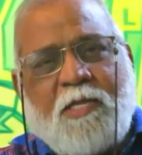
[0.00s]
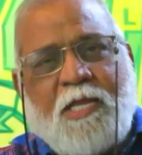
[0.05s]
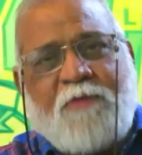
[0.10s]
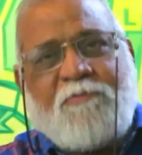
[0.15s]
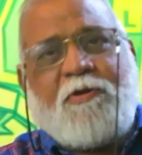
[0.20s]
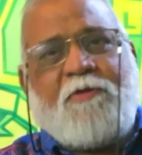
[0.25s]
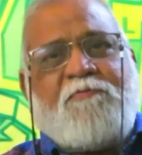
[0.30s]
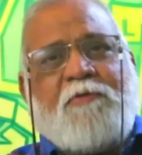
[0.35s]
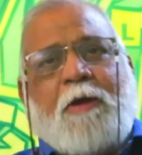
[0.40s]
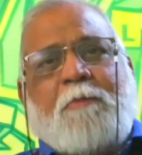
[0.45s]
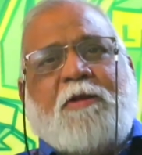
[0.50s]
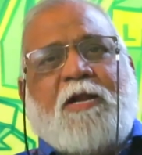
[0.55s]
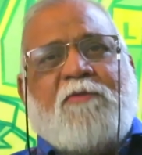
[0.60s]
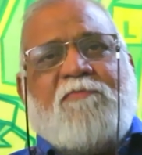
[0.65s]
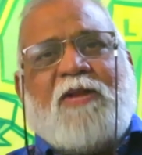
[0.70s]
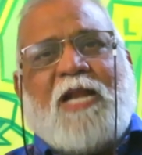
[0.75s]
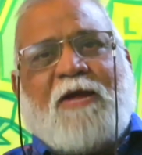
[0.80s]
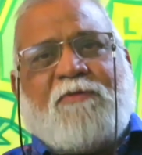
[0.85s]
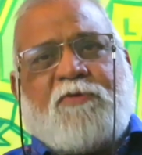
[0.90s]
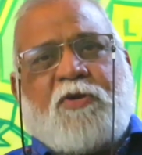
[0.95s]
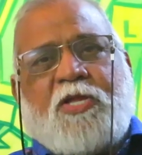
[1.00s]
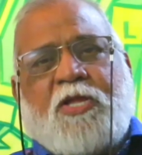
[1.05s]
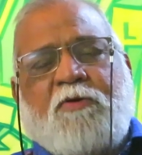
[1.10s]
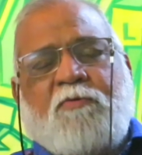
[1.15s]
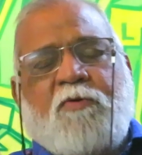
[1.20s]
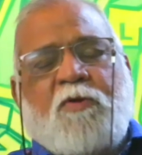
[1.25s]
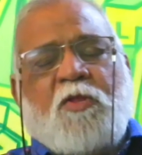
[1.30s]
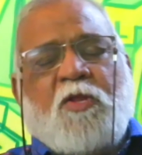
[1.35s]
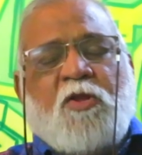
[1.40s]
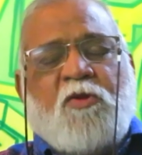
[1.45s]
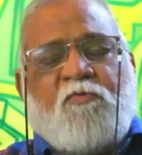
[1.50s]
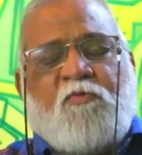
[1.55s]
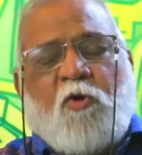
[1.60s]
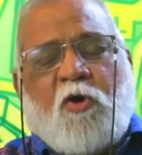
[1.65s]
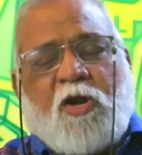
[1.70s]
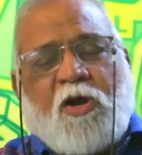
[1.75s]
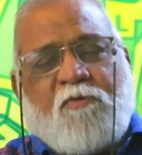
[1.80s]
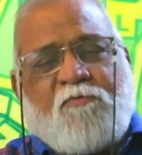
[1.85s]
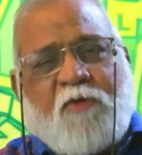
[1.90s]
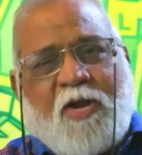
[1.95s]
Every family will have to give
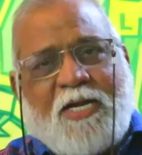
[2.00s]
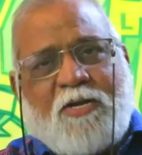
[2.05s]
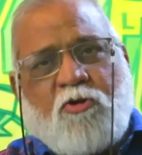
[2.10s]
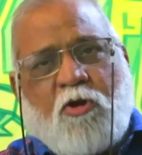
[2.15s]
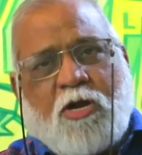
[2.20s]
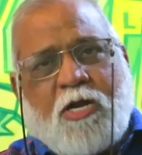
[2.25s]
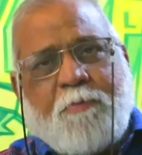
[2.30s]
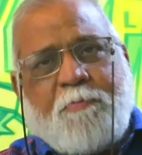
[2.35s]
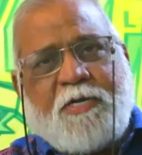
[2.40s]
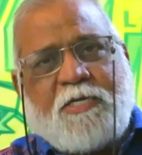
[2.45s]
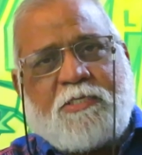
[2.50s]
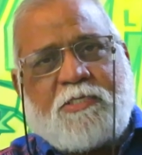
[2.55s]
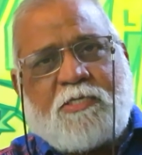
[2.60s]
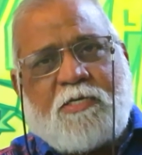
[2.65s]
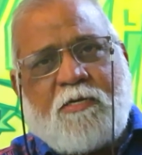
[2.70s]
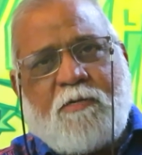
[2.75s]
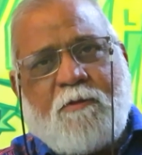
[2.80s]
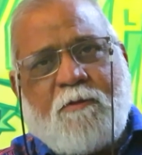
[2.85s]
4 or 5 documents,